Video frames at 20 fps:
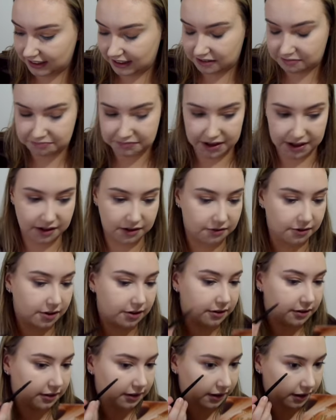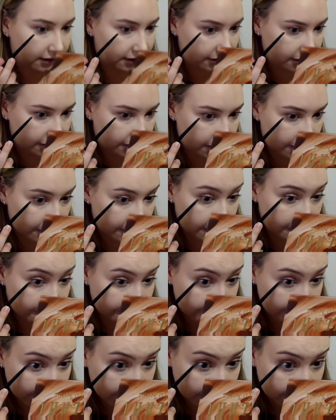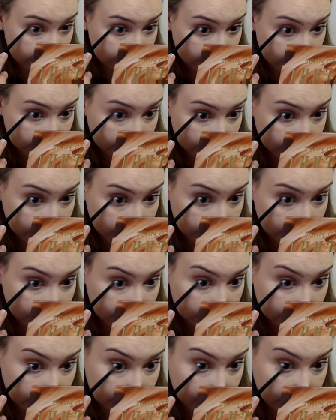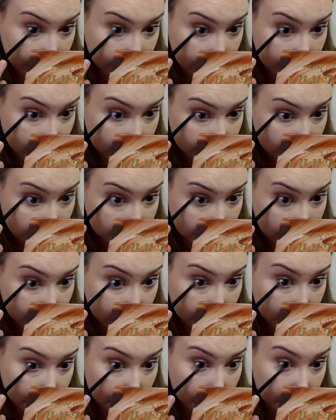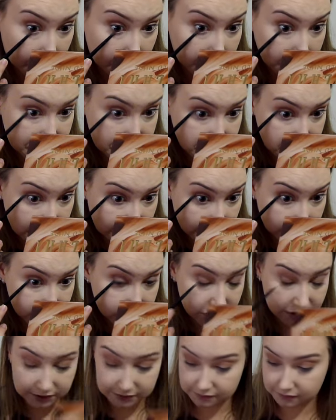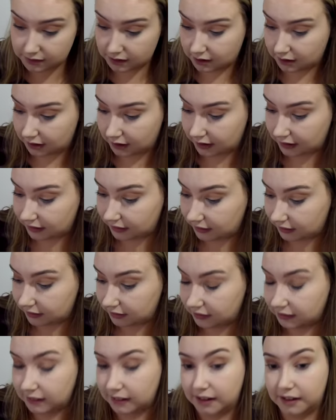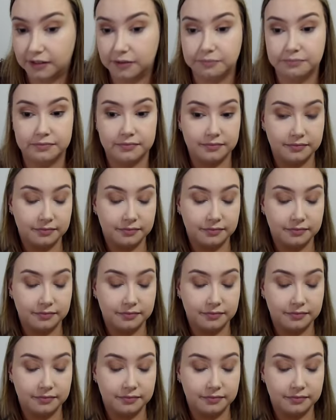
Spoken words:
a big growth year, but I wouldn't change it. I am